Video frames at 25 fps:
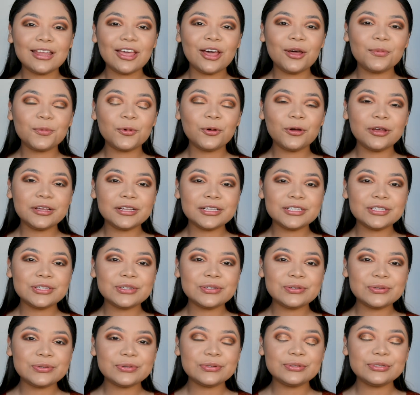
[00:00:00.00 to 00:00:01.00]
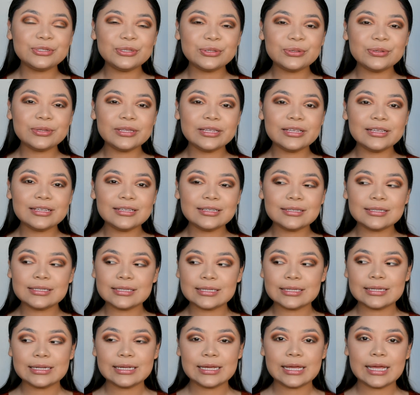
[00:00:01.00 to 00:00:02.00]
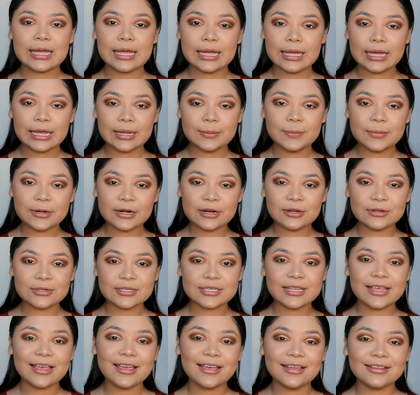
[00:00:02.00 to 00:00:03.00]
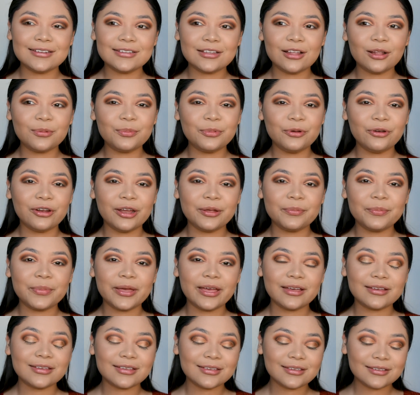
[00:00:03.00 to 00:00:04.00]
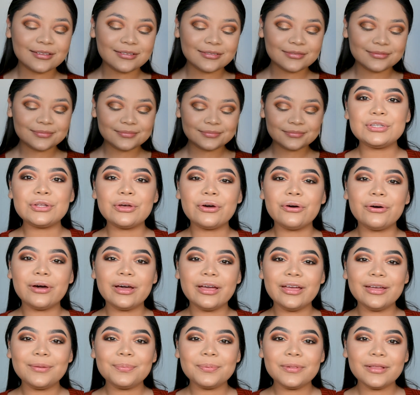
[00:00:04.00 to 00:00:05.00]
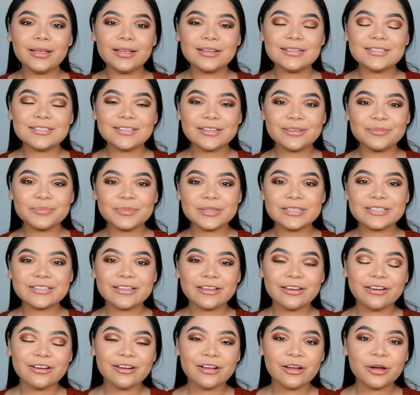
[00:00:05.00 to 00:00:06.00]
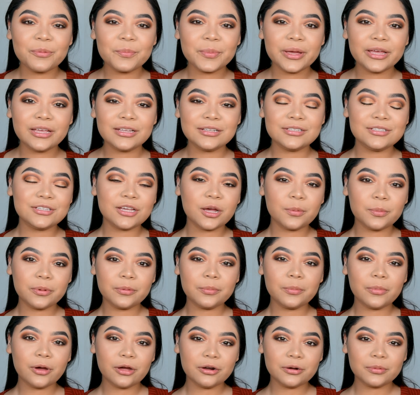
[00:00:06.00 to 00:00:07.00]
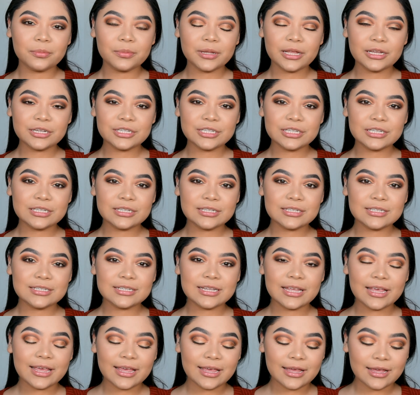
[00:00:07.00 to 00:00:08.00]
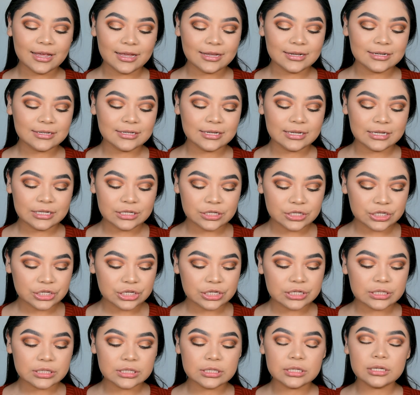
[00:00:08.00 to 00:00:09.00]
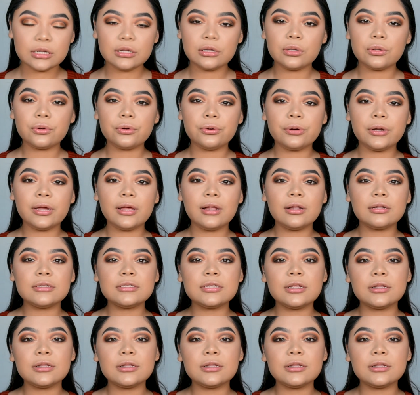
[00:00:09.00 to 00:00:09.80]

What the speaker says: Now I'm going to do these eyebrows and I'll be right back. So I applied some mascara on my top and bottom lashes, and it's just the L'Oreal